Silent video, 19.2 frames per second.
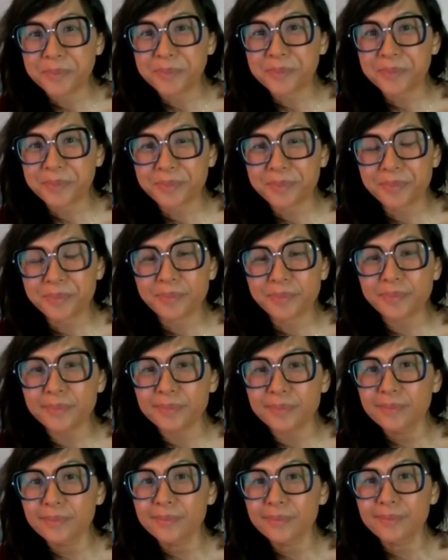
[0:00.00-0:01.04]

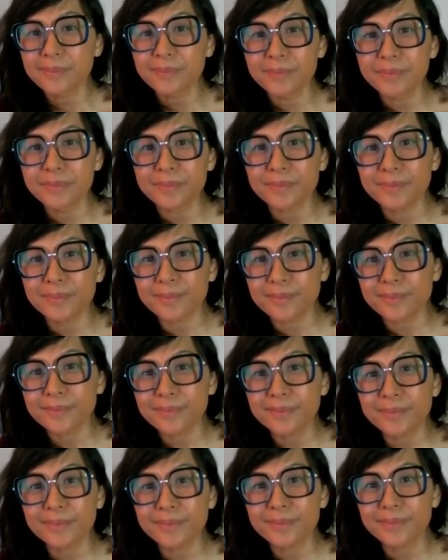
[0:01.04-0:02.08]

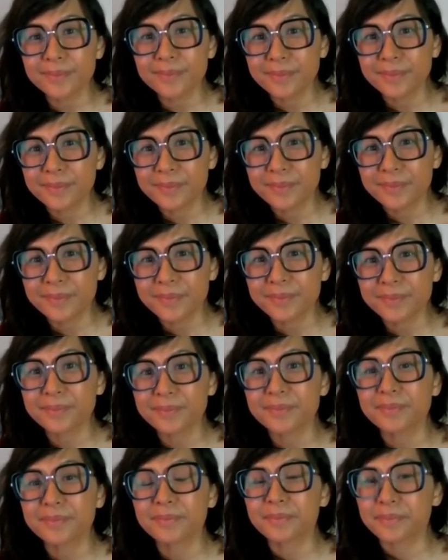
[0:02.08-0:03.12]

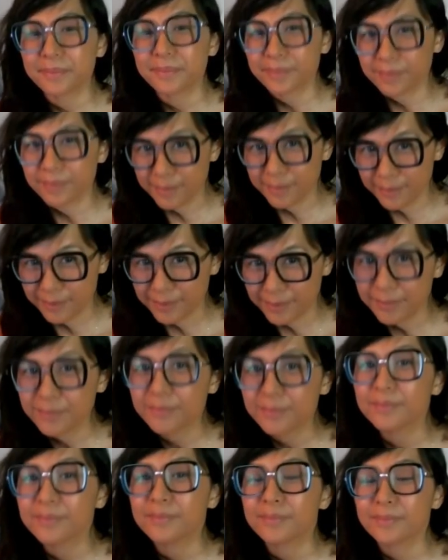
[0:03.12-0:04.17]

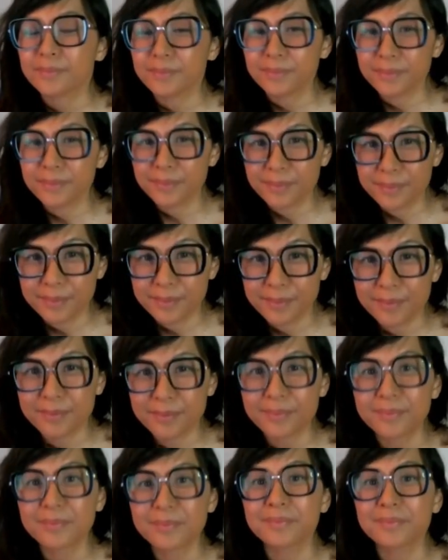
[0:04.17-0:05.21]

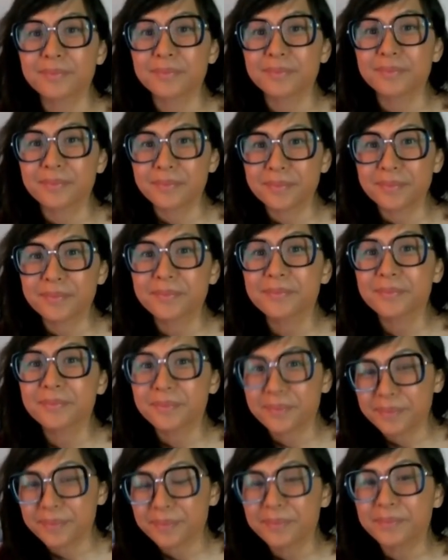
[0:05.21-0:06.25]

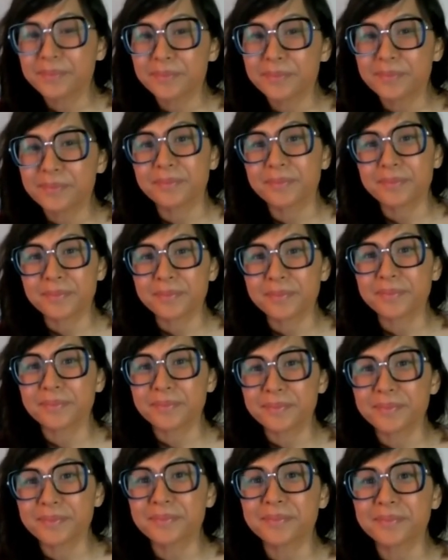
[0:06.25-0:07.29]

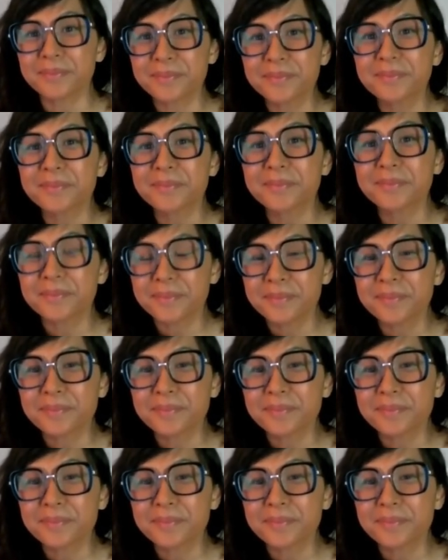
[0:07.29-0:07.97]
This person isn't speaking.